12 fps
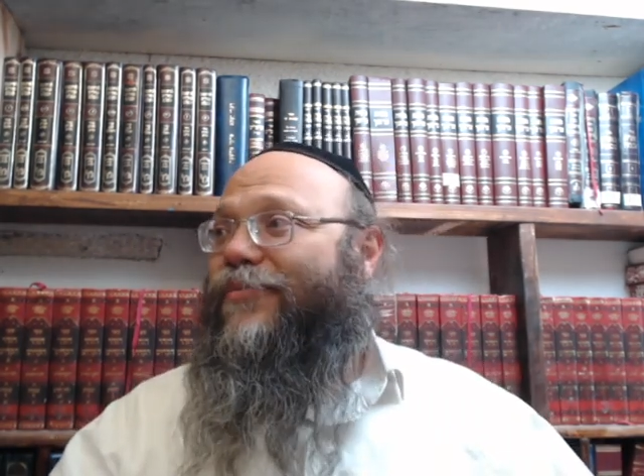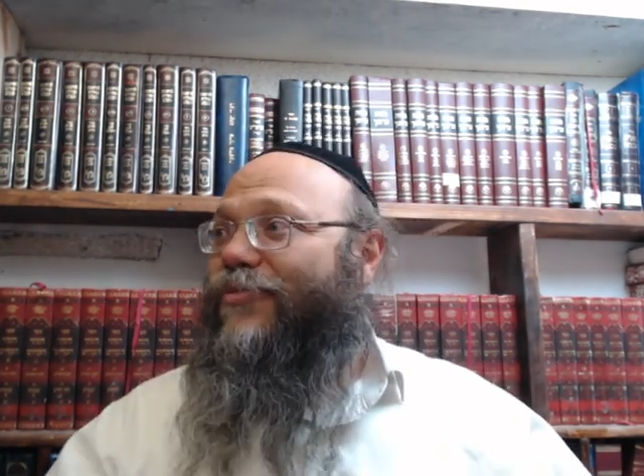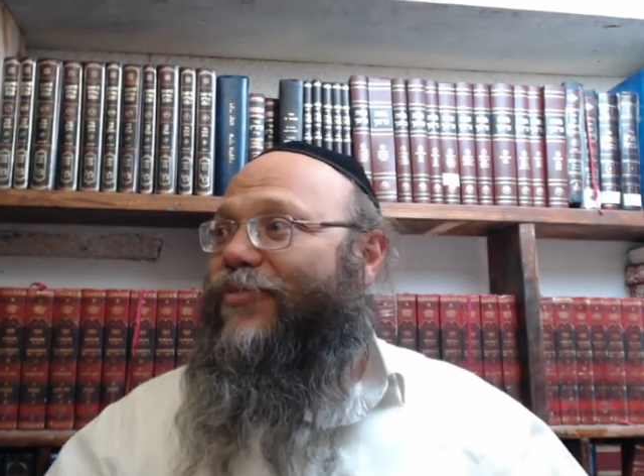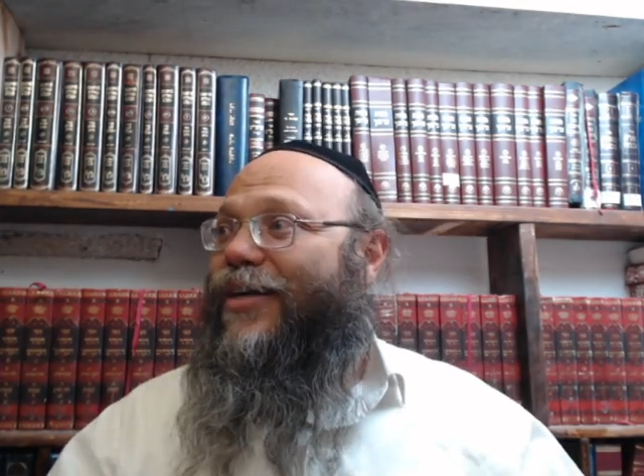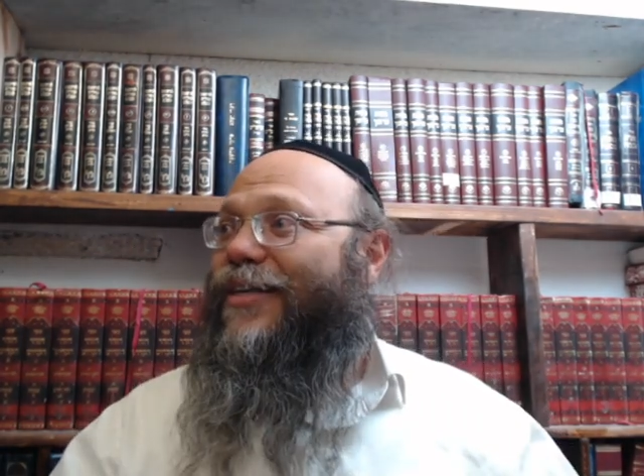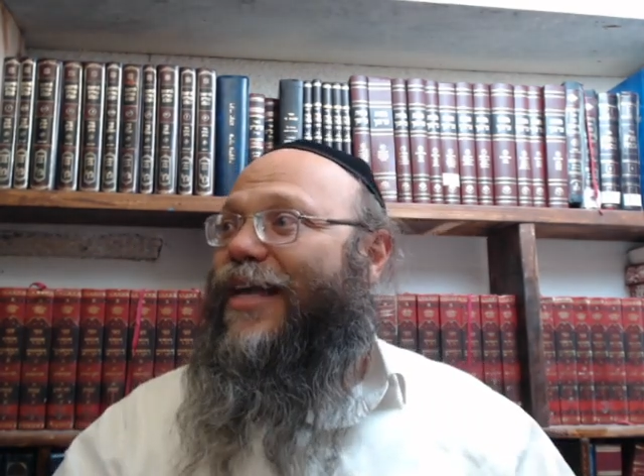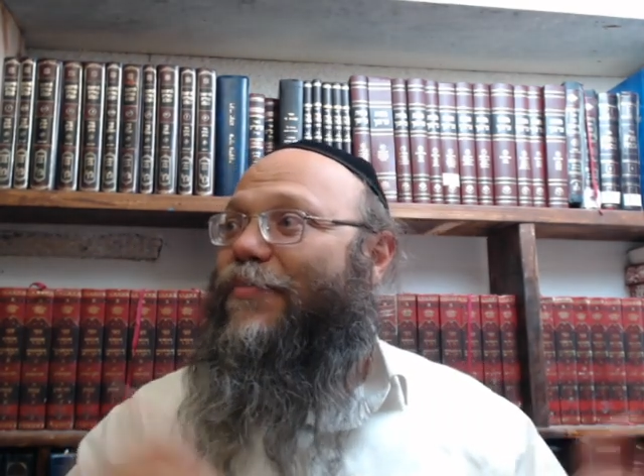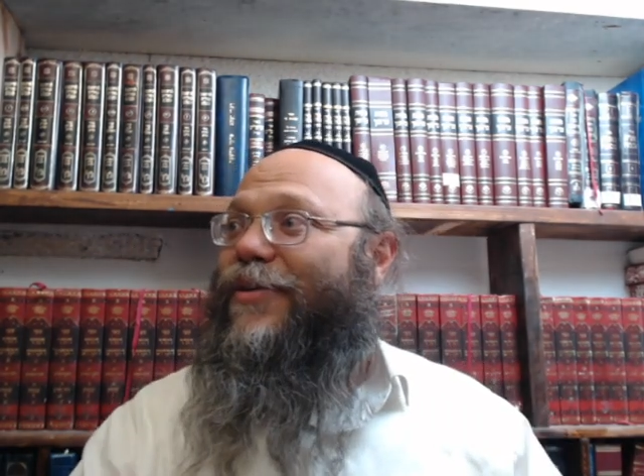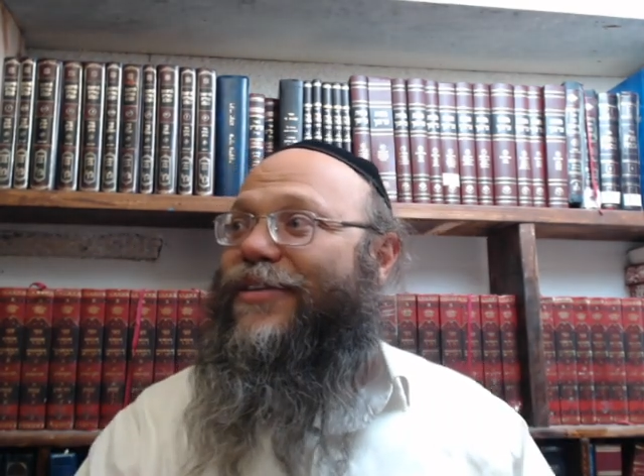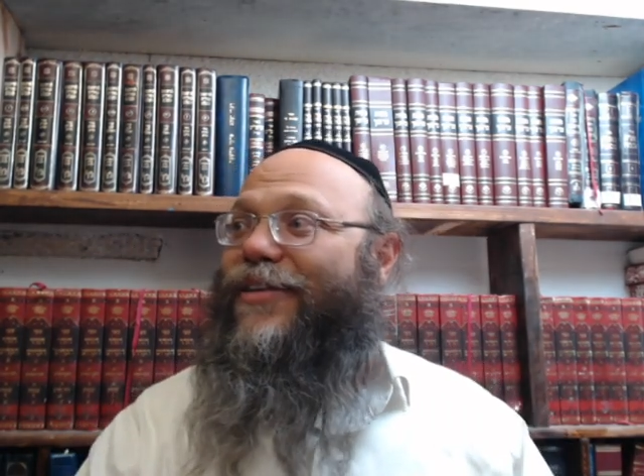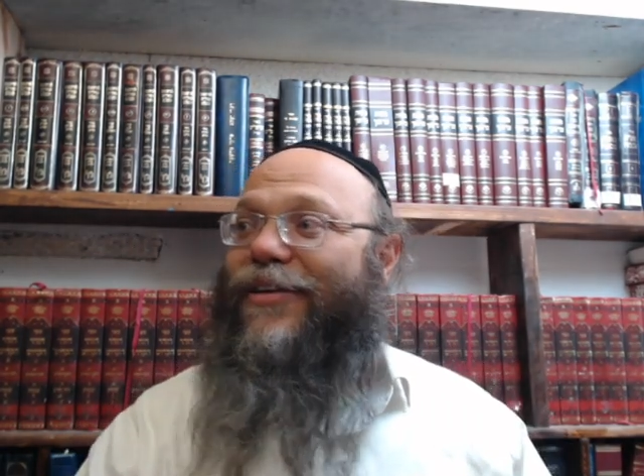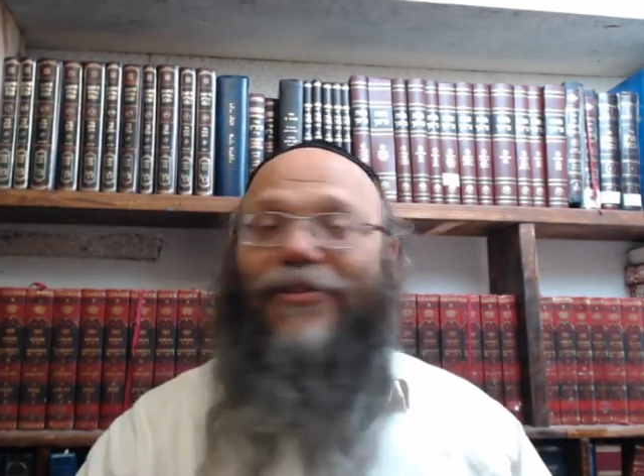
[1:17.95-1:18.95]
What's
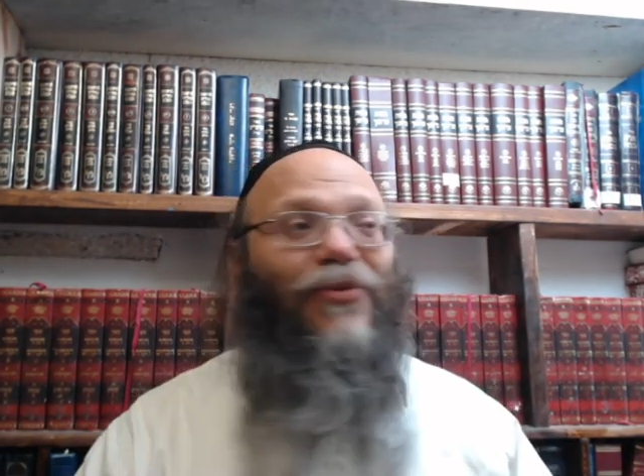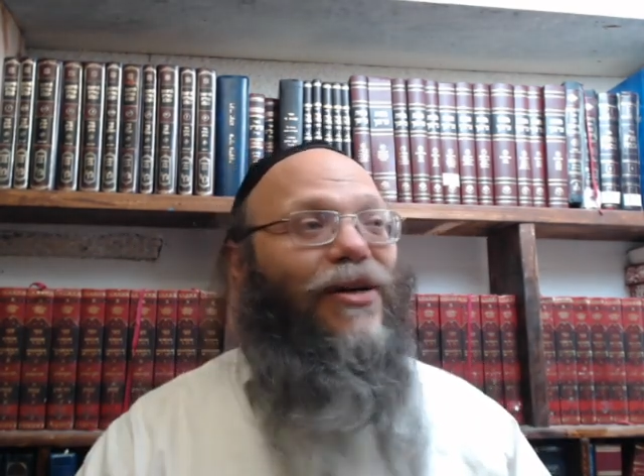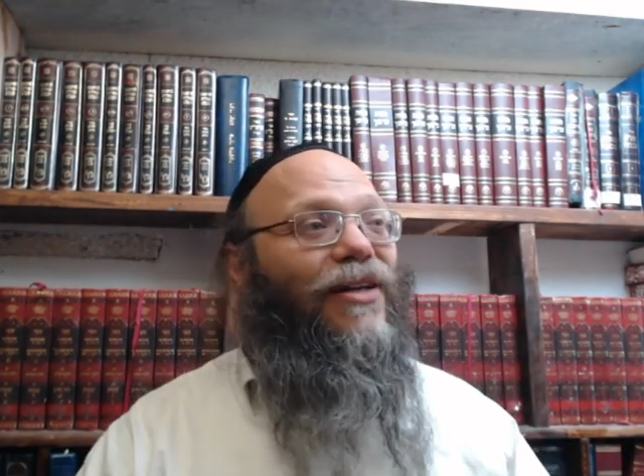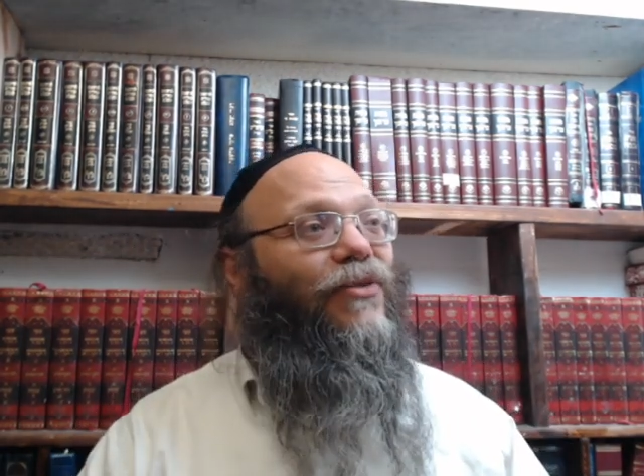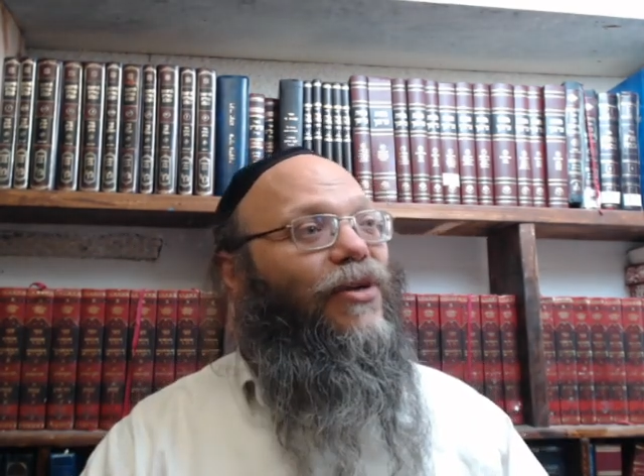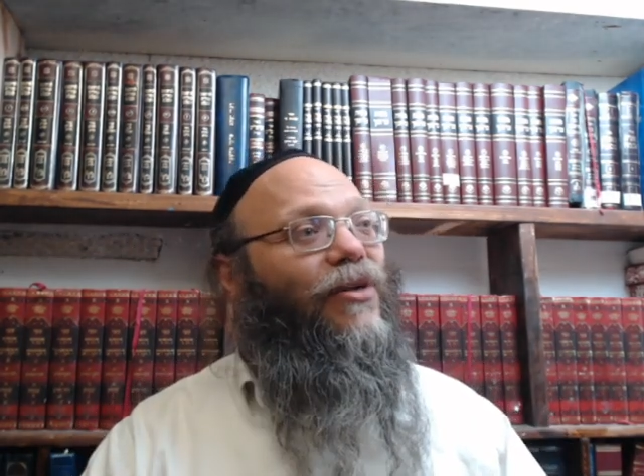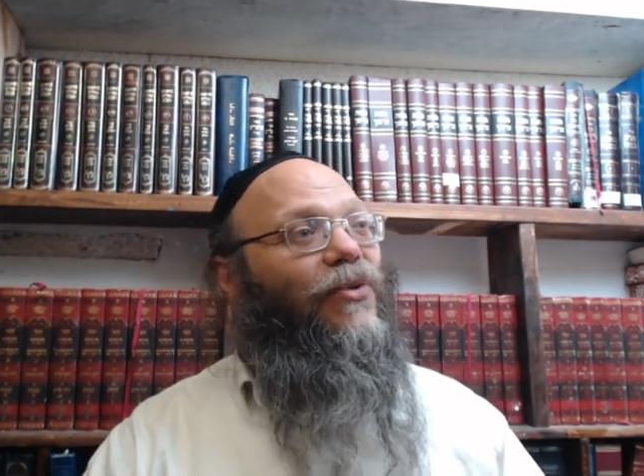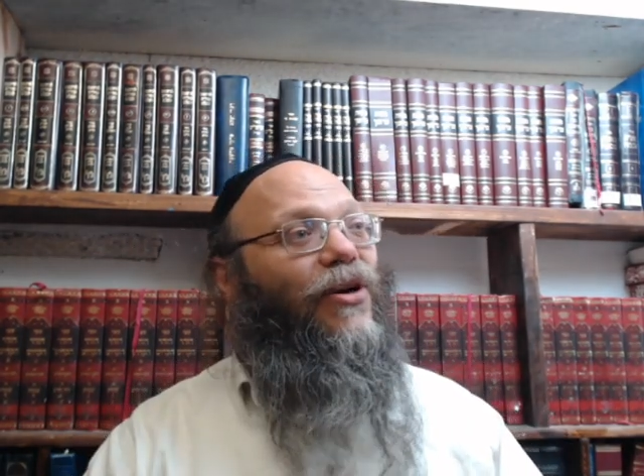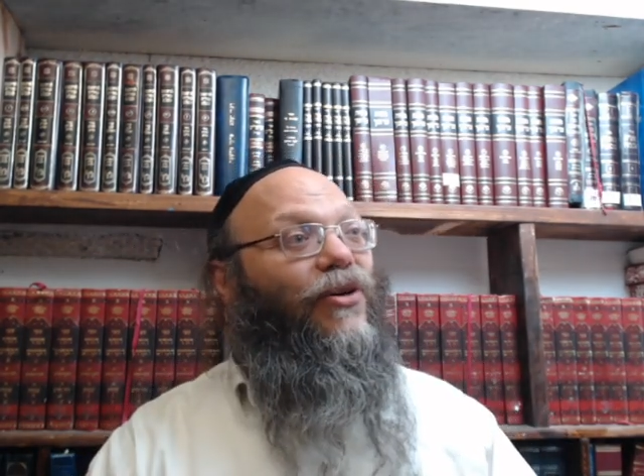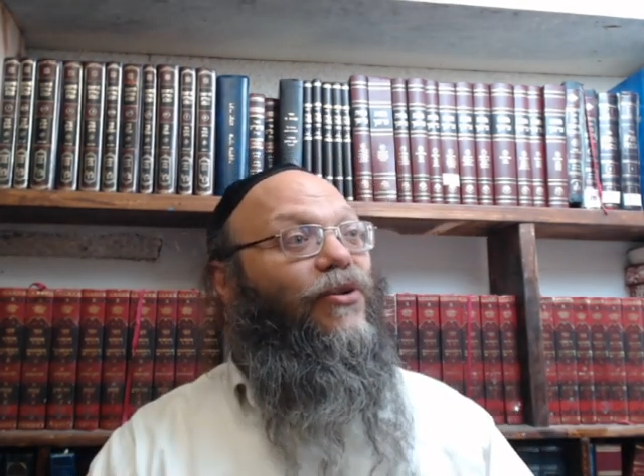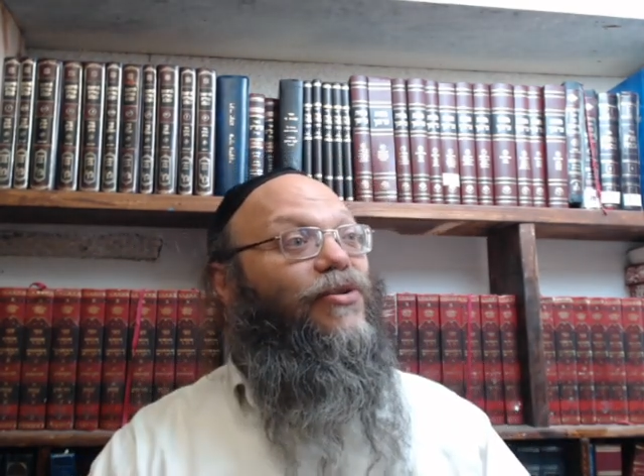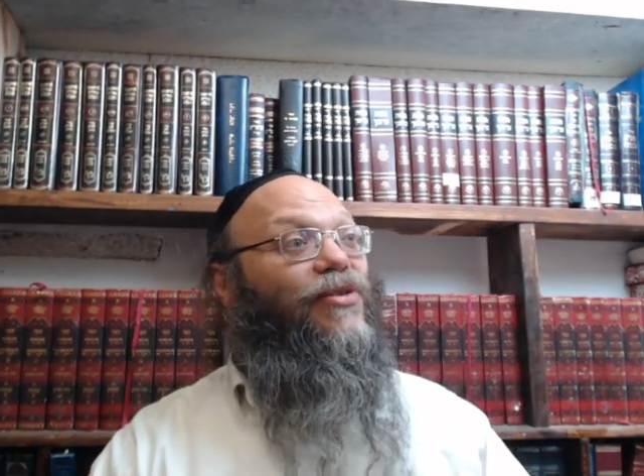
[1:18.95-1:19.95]
happening when we're
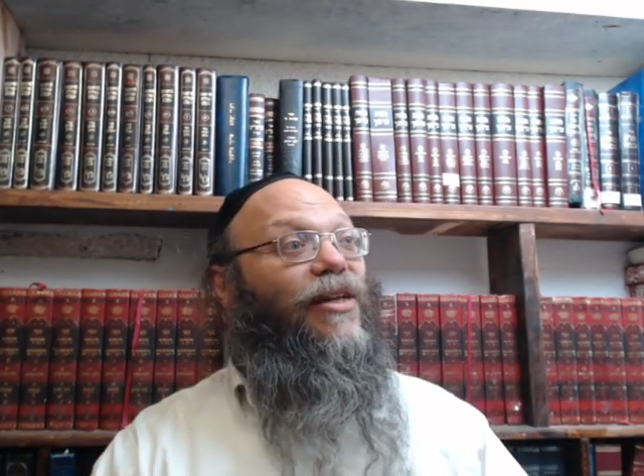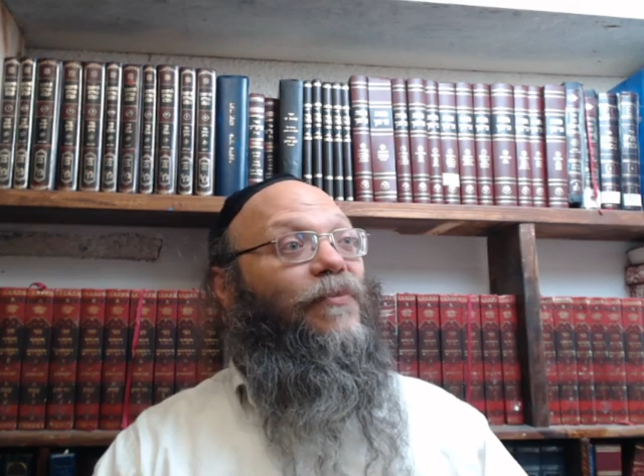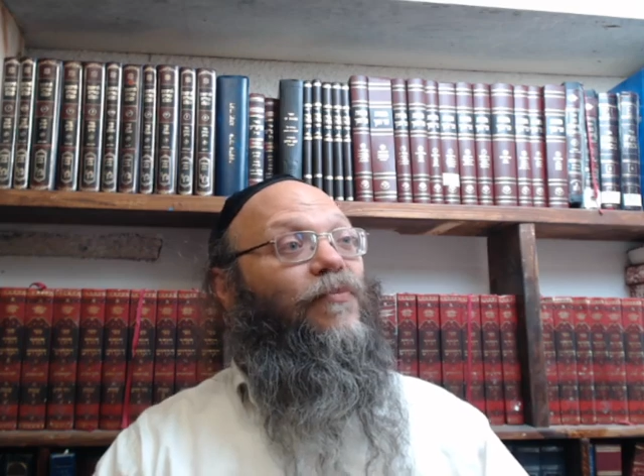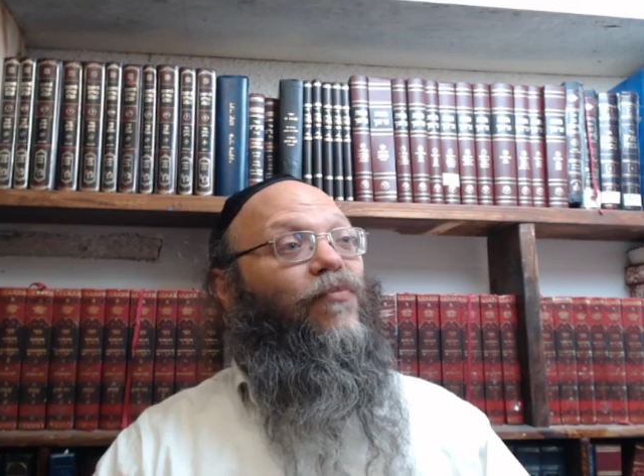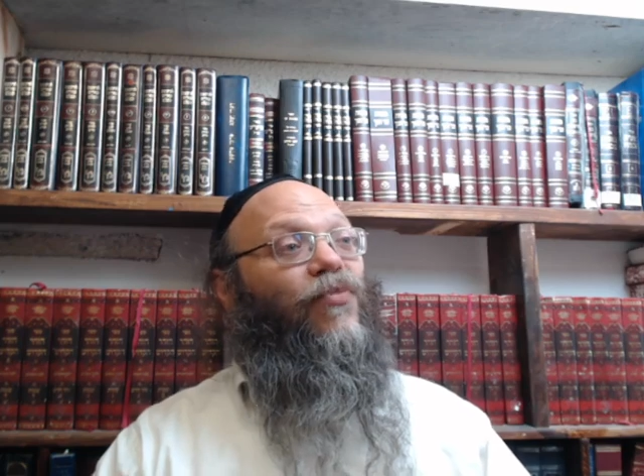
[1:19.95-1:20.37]
going to sleep?